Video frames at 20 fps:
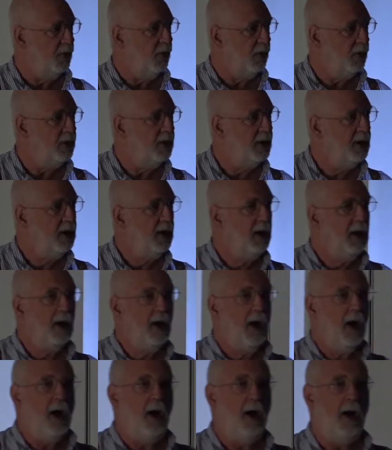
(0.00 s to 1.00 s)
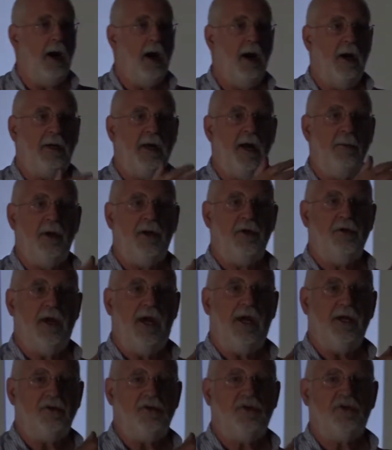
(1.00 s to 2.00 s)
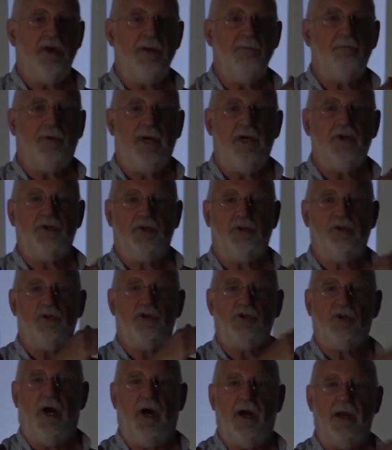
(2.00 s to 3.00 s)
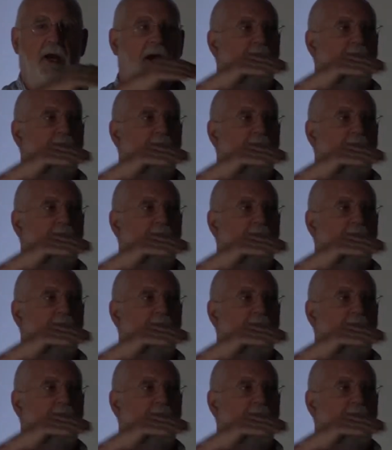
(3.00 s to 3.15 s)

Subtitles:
war, come under extreme pressure to try